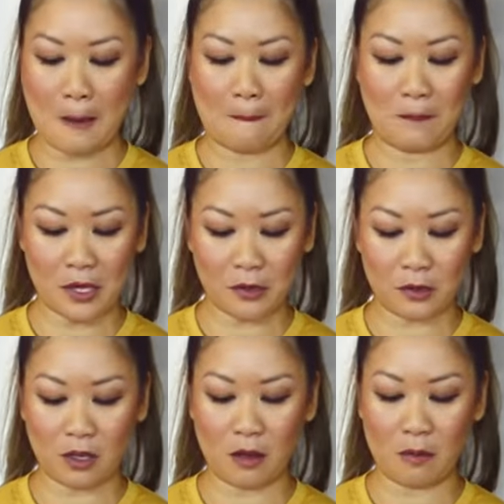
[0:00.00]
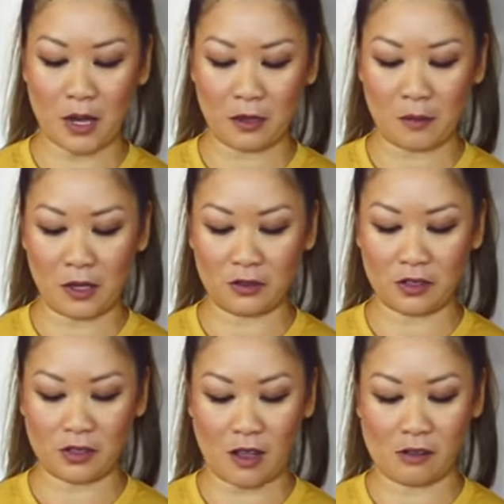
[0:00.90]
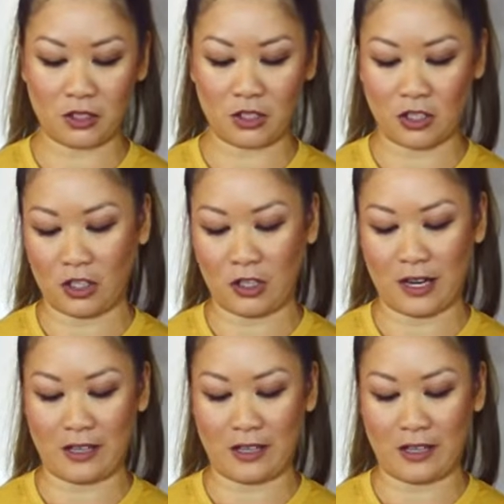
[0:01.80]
milk, buttermilk, salt, sugar,